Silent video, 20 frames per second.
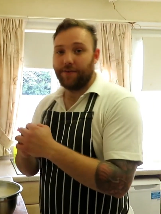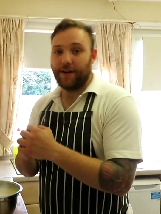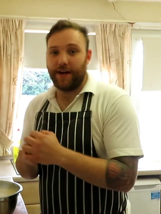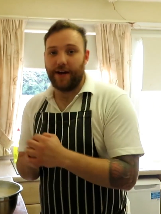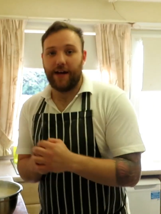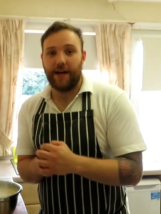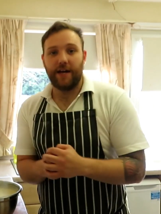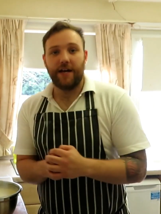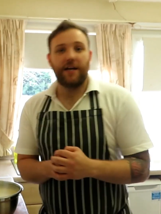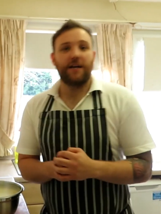
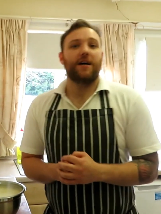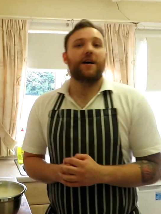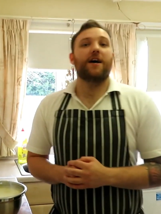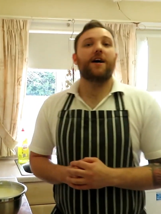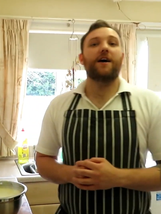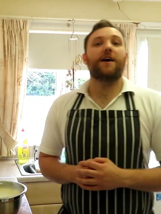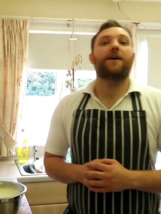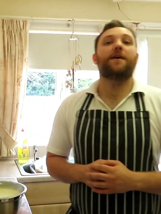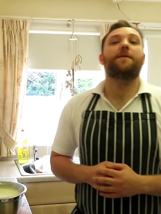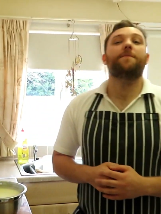it.
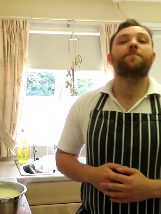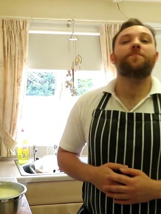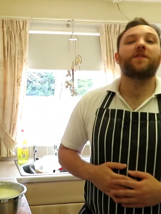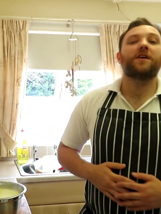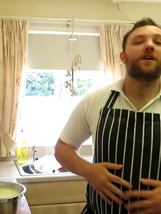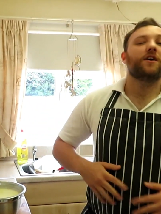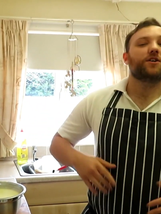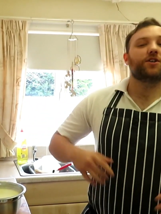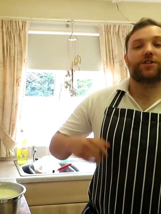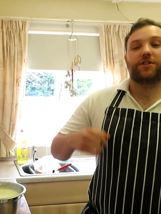
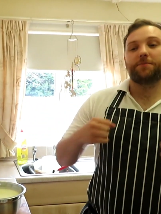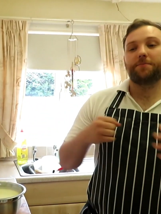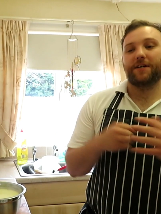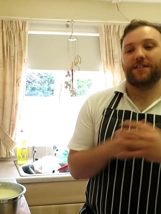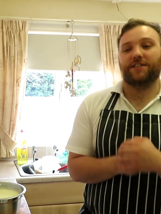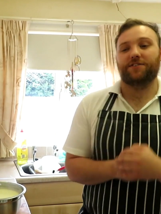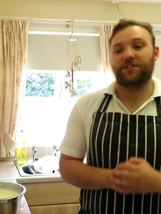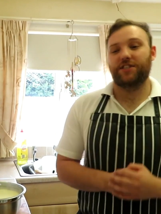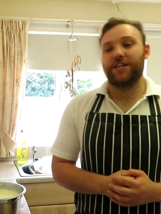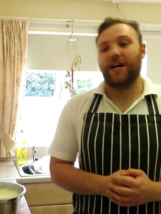Just a
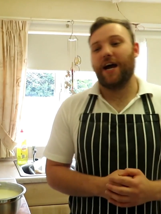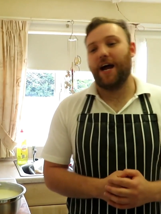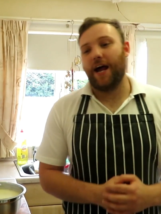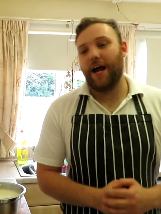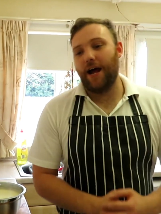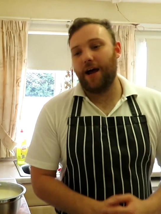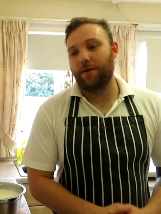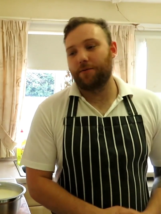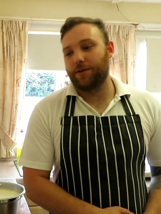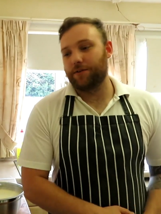massive shout out.